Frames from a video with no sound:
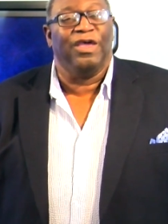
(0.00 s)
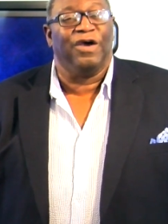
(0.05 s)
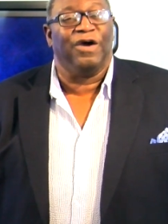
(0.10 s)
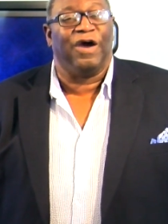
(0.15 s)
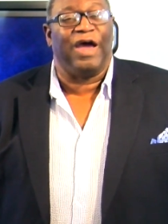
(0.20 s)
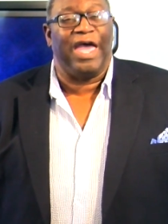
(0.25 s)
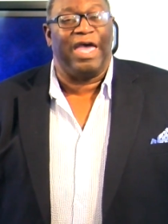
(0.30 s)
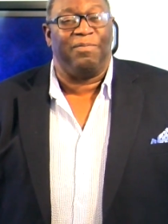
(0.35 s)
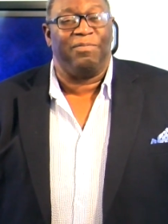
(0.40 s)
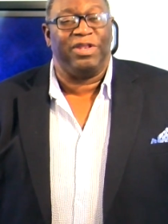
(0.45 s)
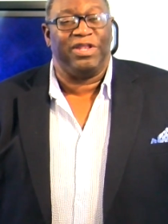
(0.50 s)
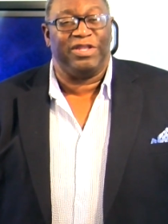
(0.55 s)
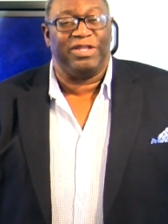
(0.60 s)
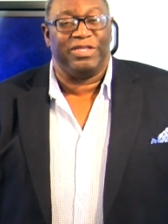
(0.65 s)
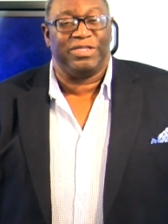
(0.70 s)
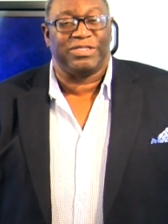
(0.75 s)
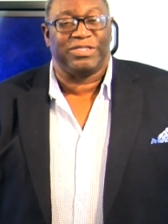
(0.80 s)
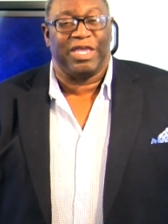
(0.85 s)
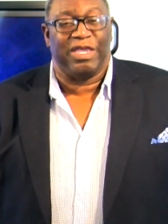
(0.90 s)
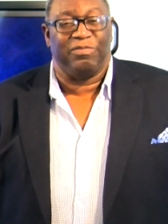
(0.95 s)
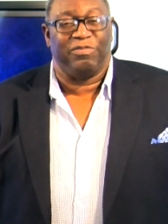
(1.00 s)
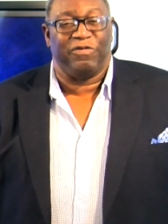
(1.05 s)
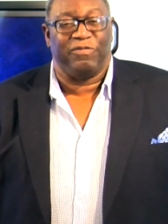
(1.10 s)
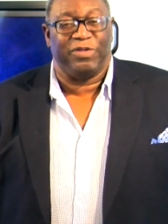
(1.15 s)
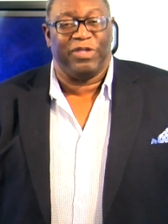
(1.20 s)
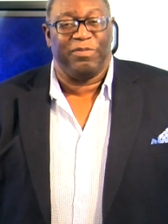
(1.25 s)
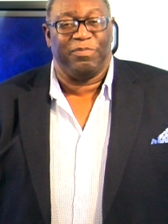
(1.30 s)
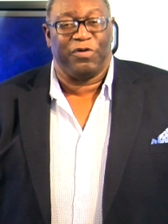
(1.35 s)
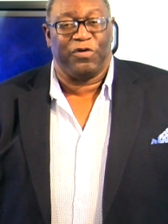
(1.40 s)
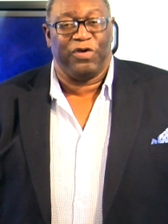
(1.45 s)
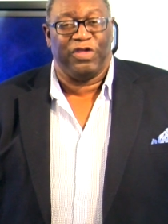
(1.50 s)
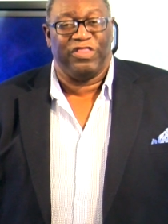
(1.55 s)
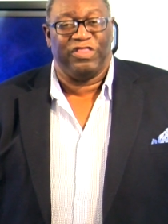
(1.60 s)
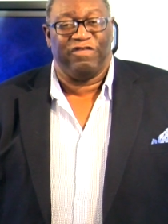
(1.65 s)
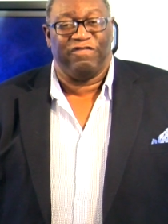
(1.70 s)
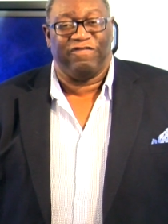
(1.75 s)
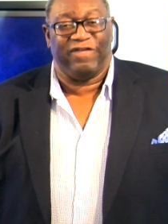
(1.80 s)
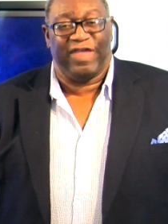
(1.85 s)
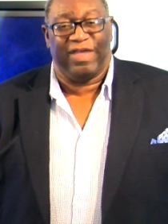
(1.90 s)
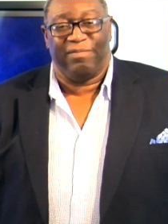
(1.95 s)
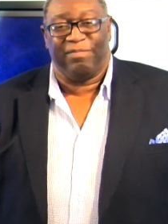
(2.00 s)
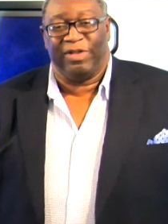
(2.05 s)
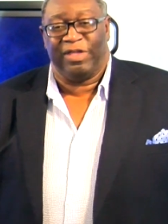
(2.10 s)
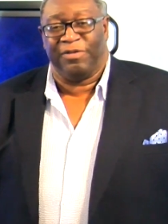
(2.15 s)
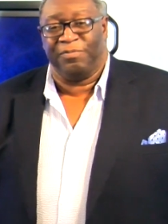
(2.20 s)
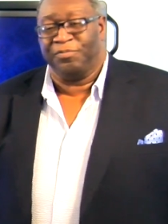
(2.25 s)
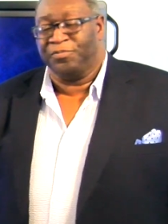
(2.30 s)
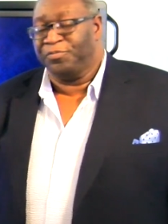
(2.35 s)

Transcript: or how many disabled people are in the family.